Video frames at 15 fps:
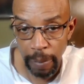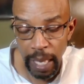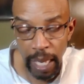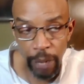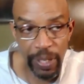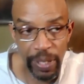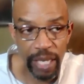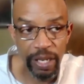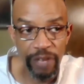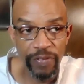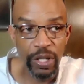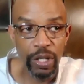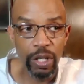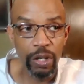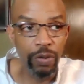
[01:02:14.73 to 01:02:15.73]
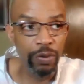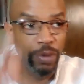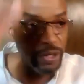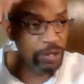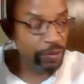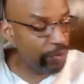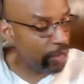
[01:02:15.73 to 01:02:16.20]
We can even go
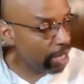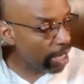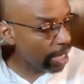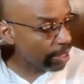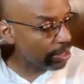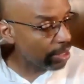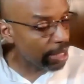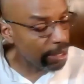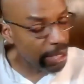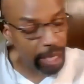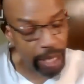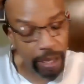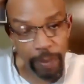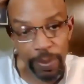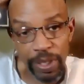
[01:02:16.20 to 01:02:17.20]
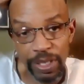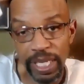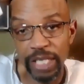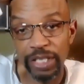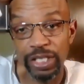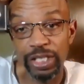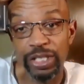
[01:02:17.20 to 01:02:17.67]
so far. I'm going to say
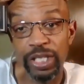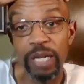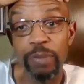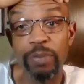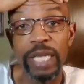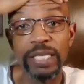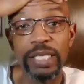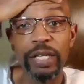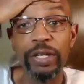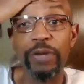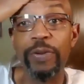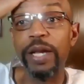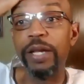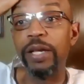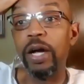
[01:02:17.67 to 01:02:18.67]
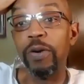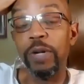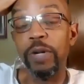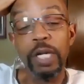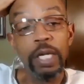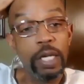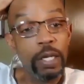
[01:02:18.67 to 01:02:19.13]
this and shut up, Bryce. I know you're ready to go,
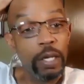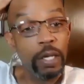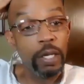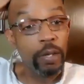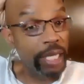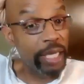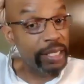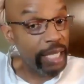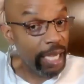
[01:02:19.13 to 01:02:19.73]
but